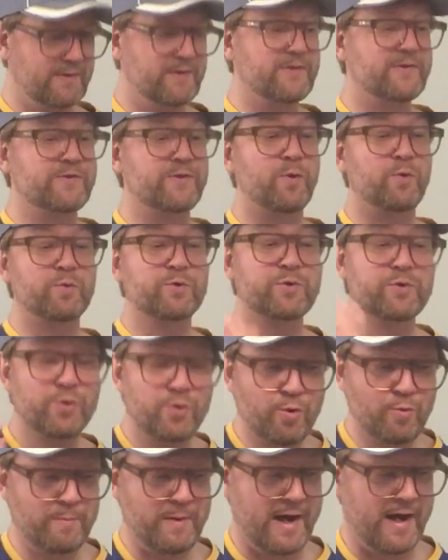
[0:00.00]
So
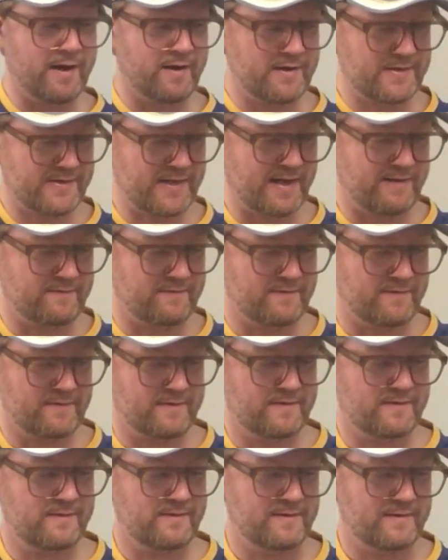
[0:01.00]
2 beers I've
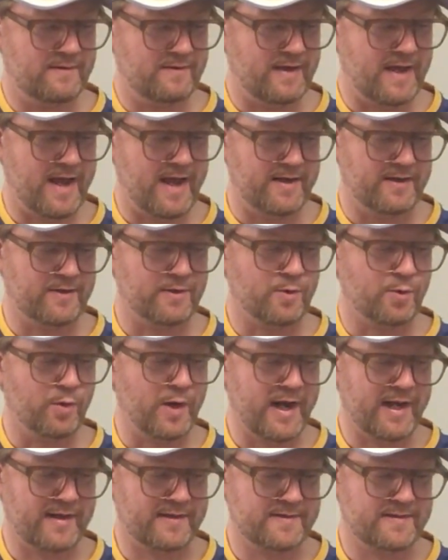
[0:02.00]
had
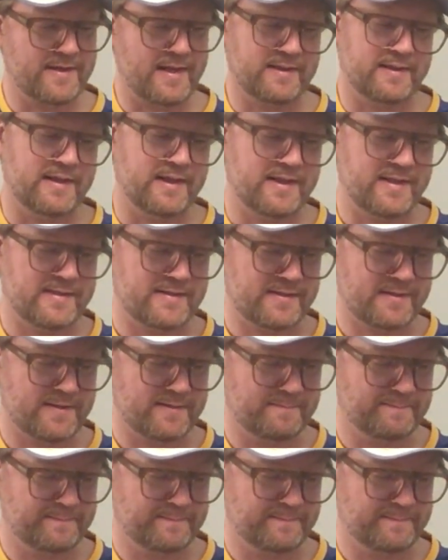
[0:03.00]
correct at least.